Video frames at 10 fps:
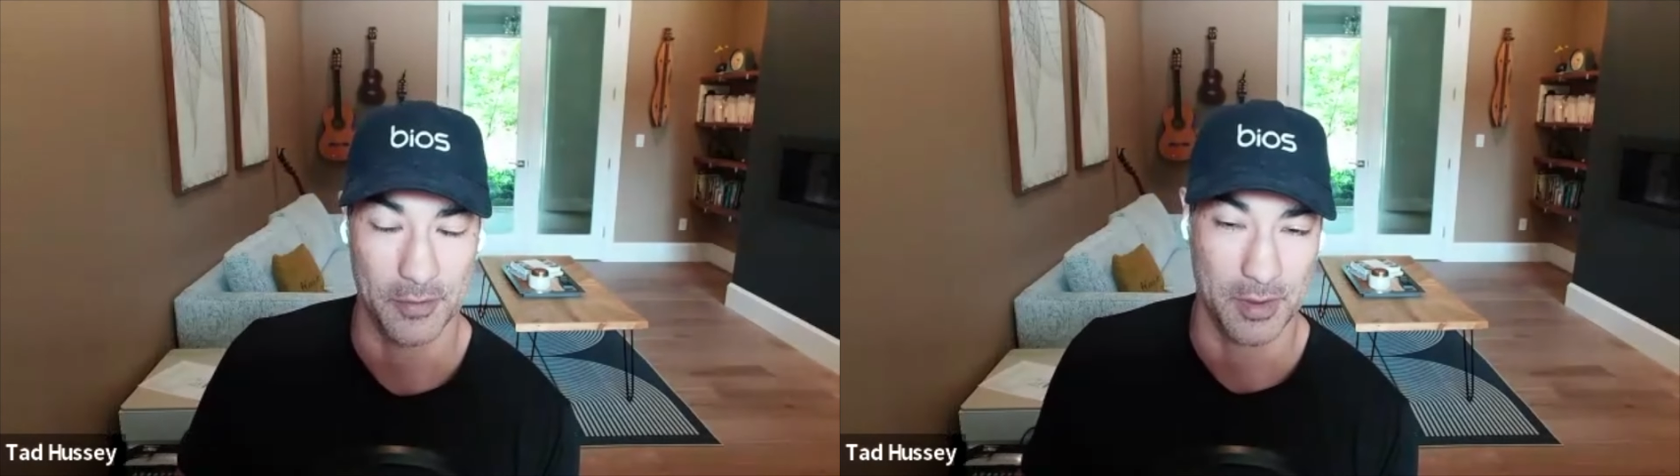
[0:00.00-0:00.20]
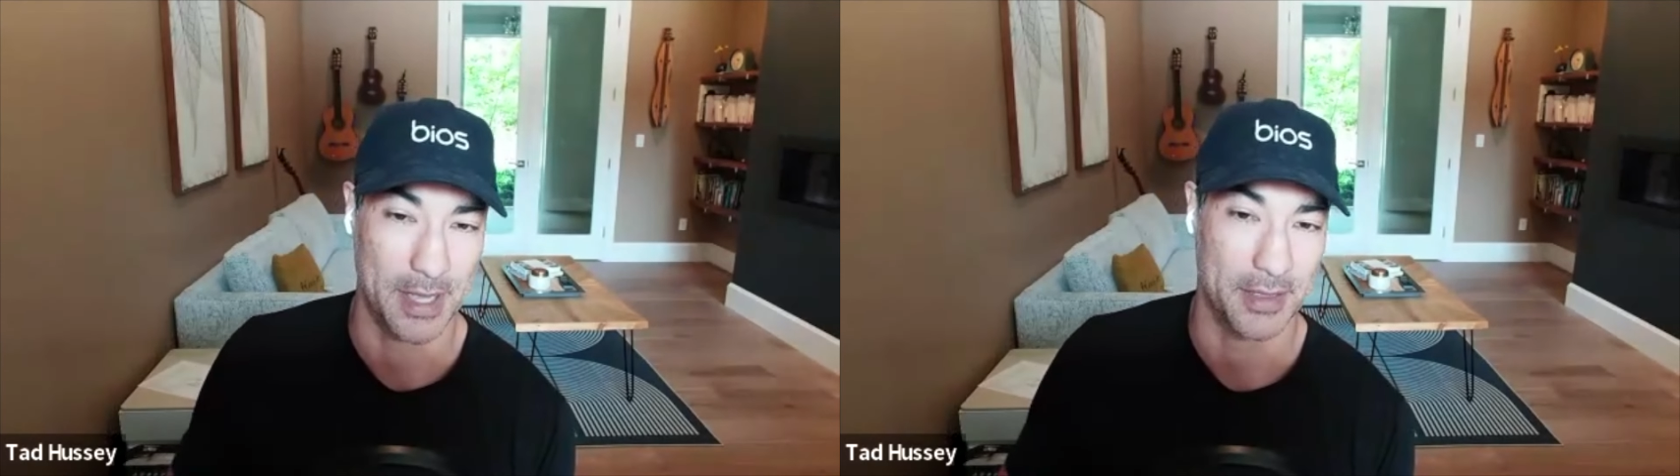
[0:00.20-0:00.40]
or
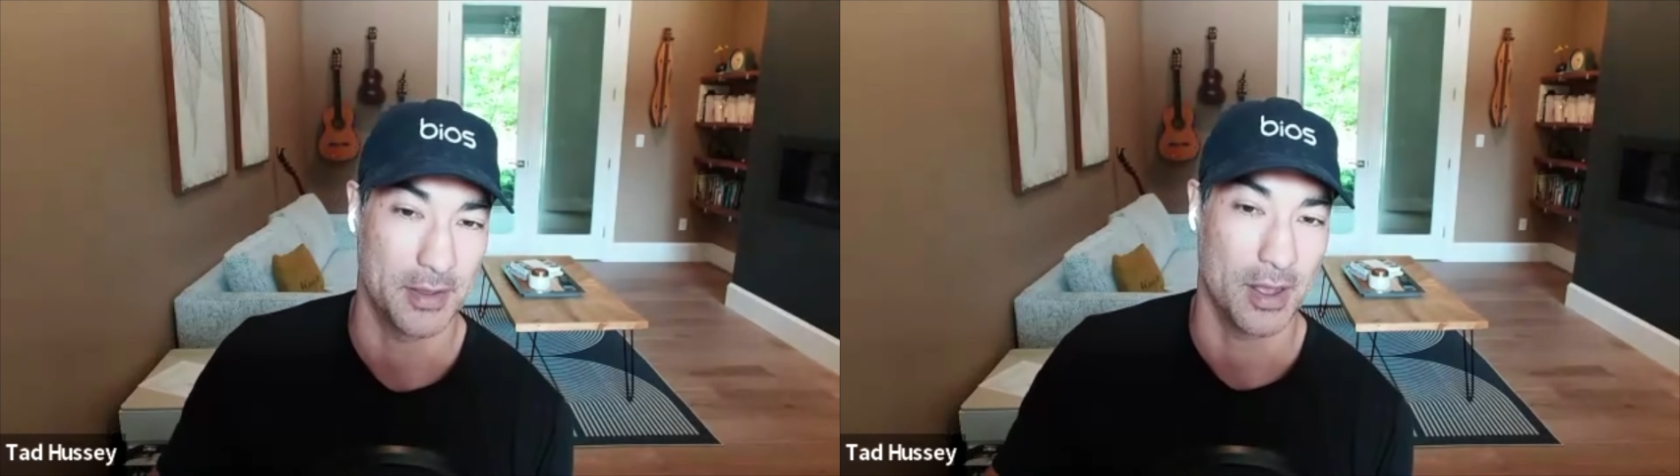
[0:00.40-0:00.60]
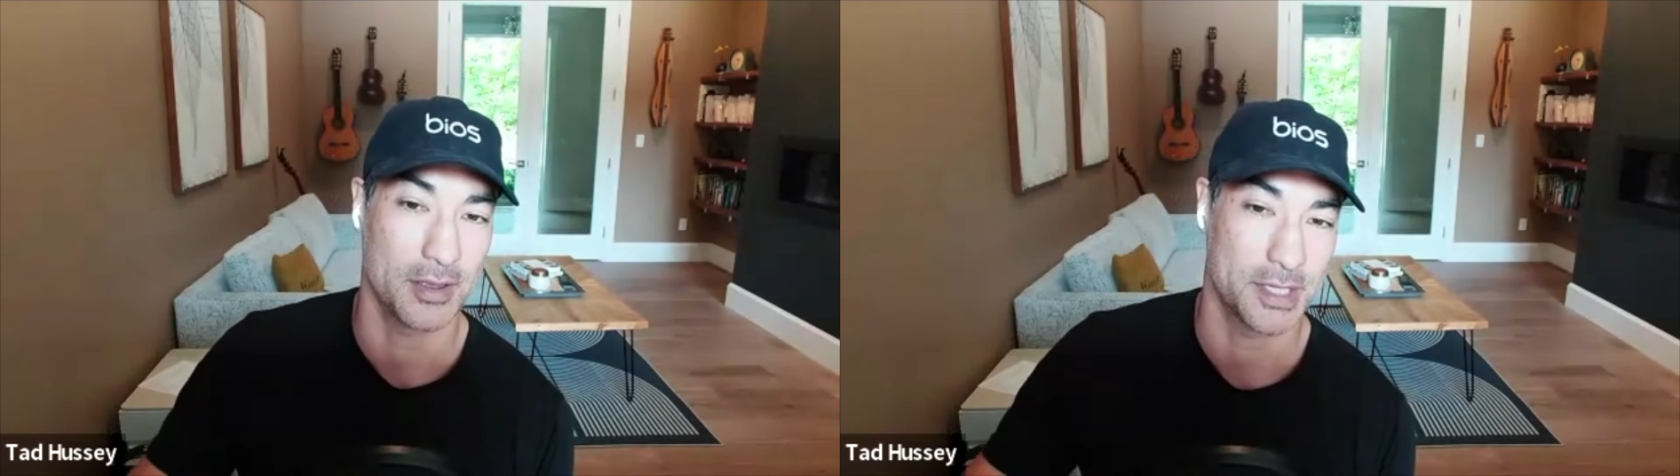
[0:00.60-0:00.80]
the
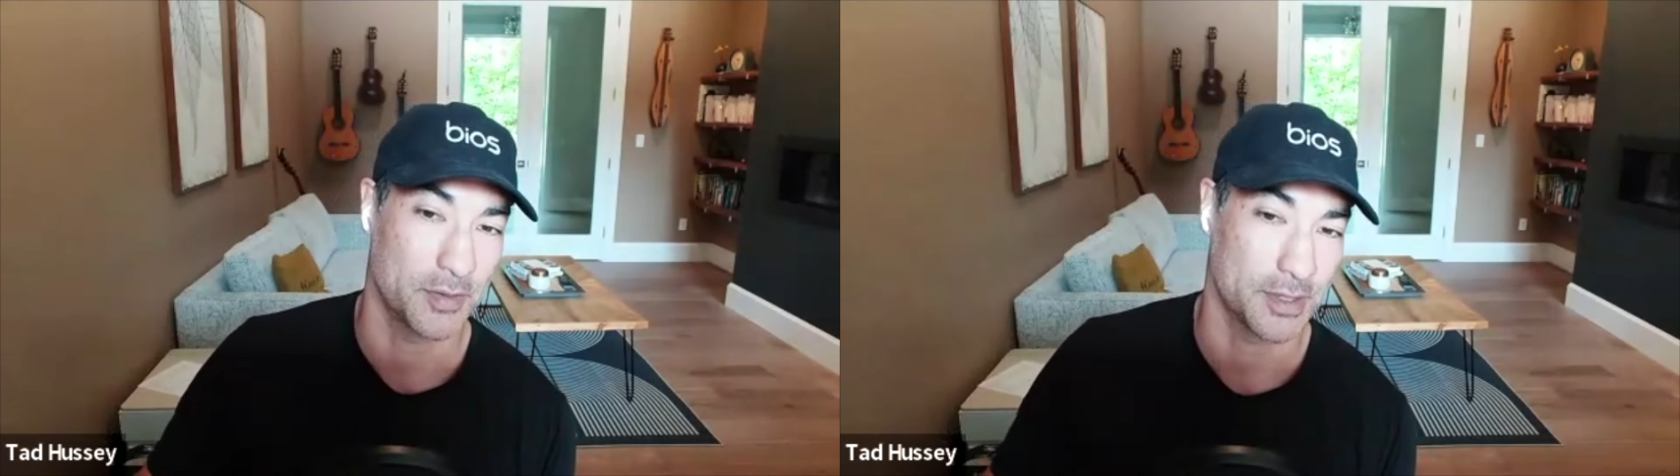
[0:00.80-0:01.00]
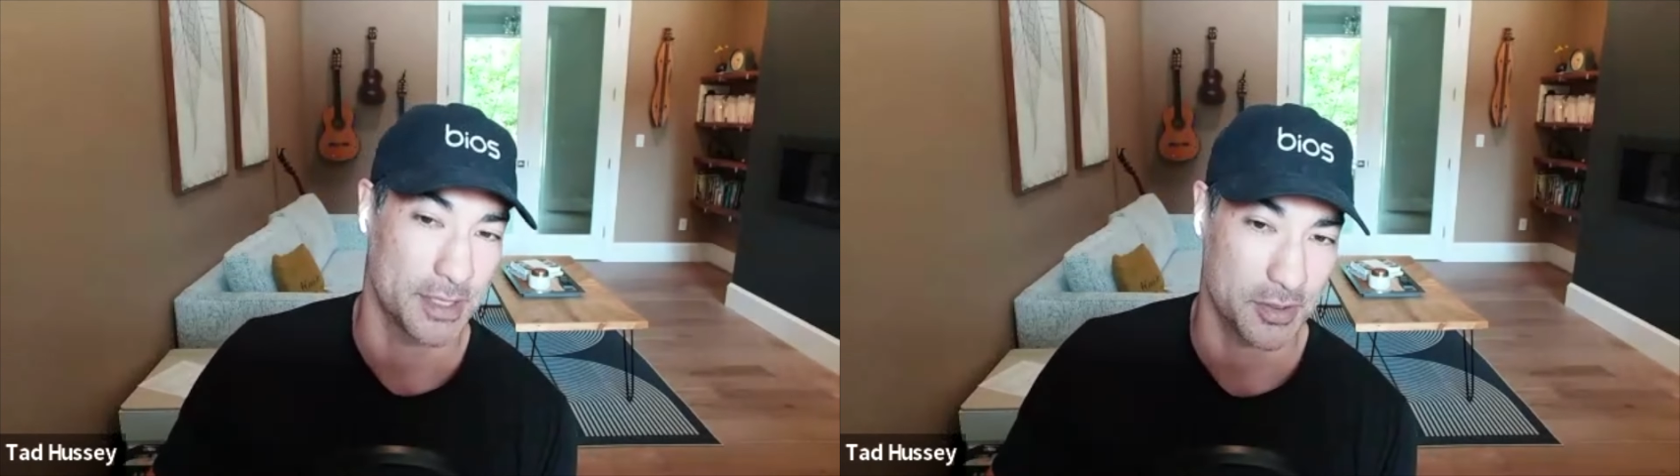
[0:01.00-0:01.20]
methodology
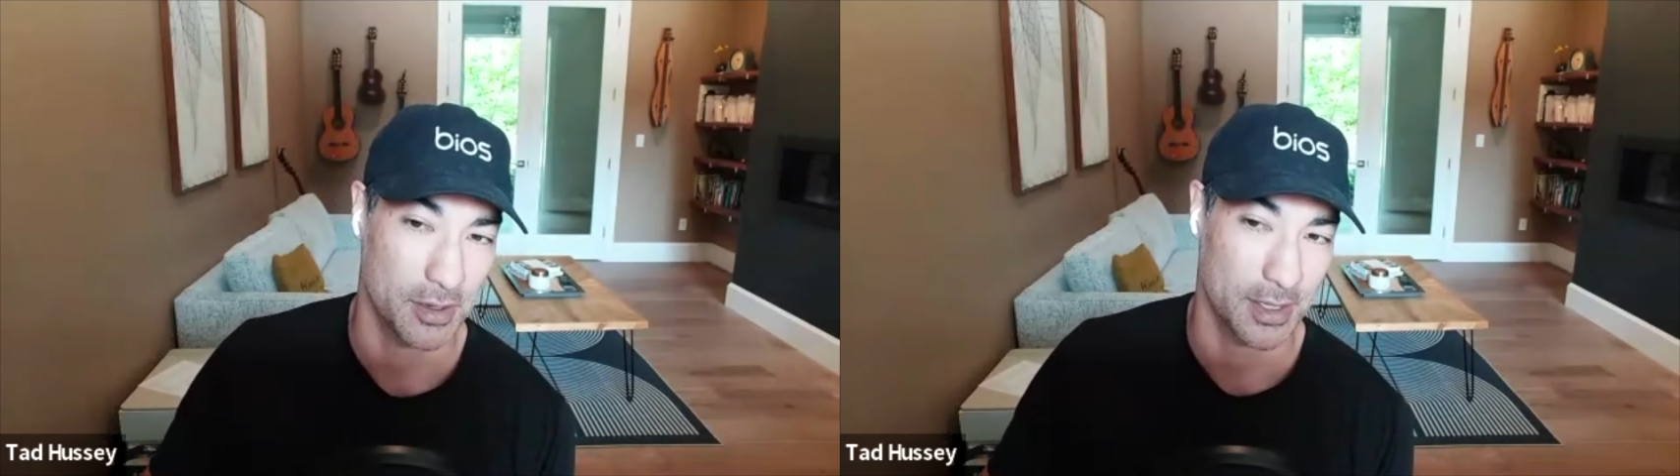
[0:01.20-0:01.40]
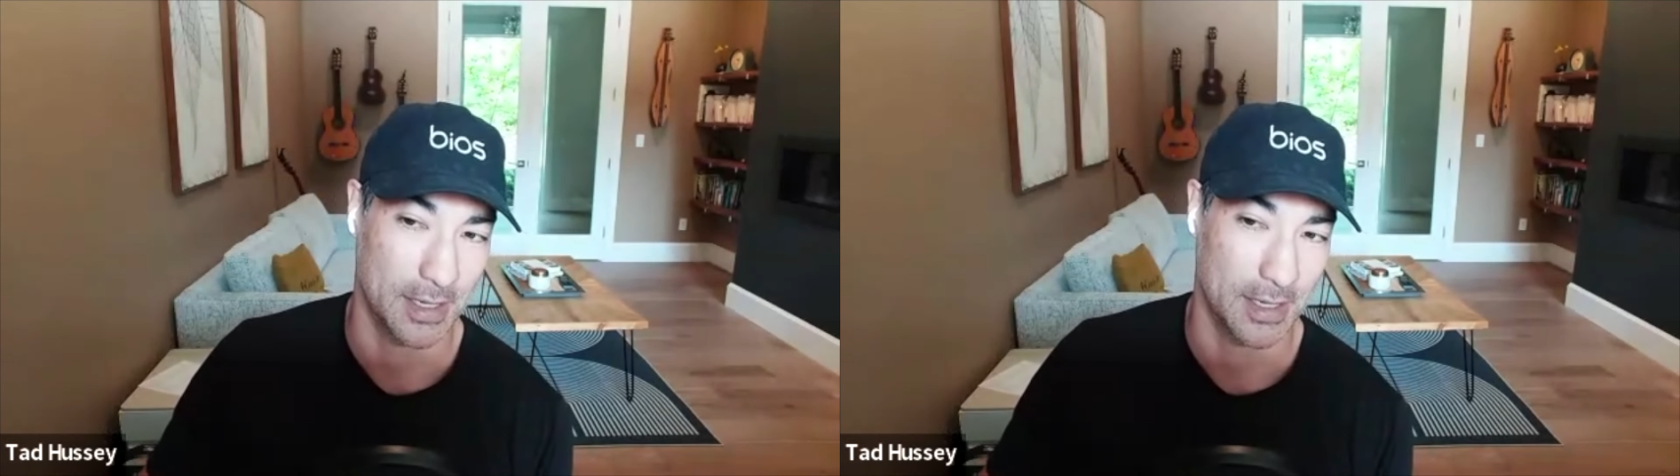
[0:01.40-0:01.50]
wasn't strong